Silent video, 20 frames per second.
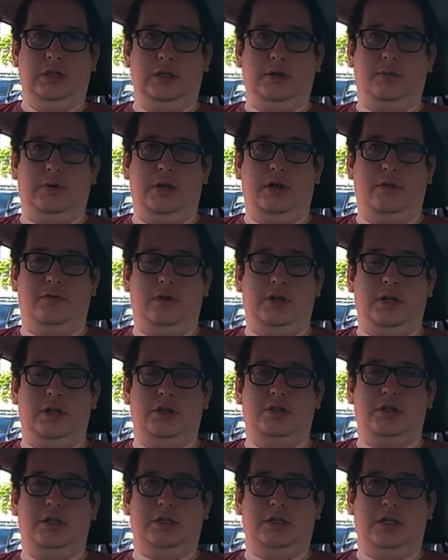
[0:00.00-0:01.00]
the way I've got it
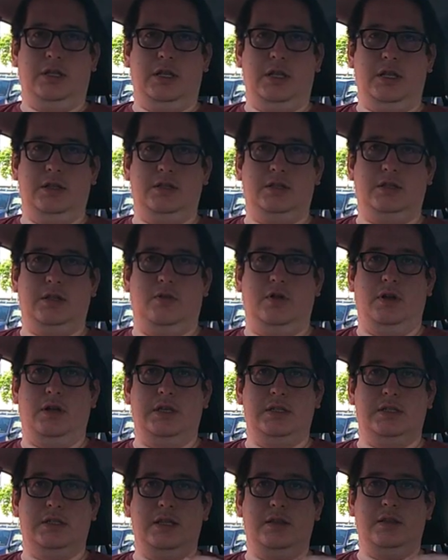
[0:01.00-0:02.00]
adjusted here. So I
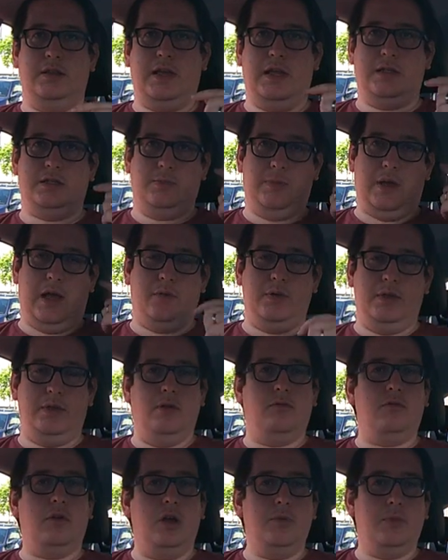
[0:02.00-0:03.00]
can see that that's about in
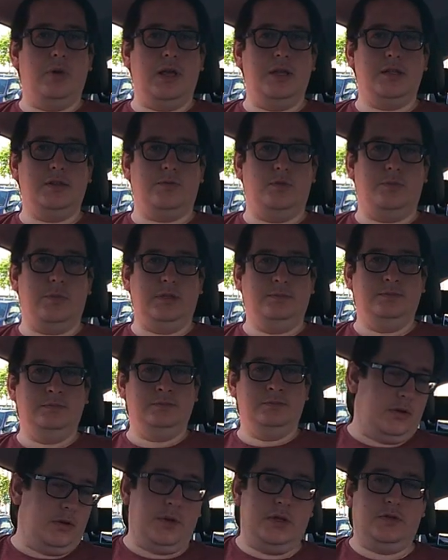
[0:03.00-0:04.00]
the right place for me.
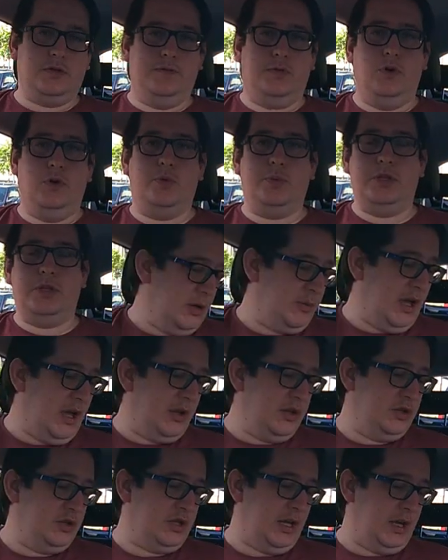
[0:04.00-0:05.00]
Question four will be, tell me how
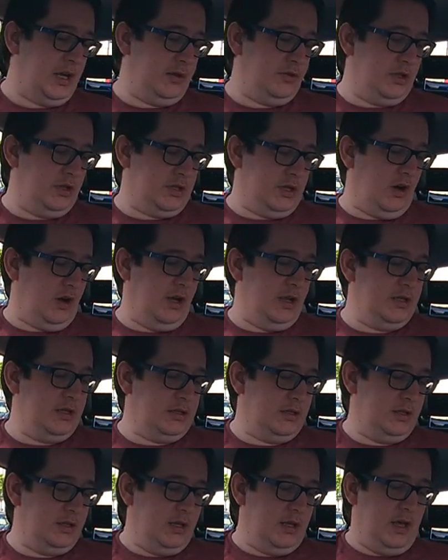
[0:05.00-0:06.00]
you check the
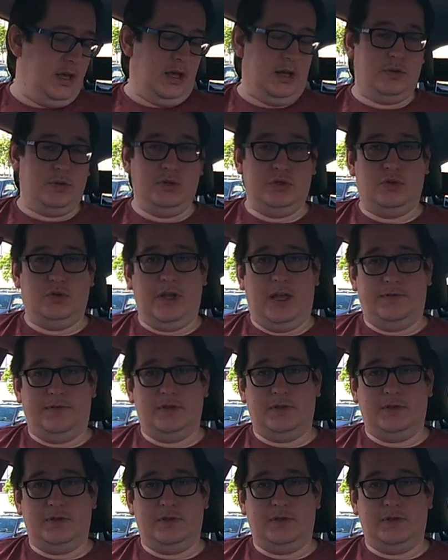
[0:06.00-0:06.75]
tyres to ensure they have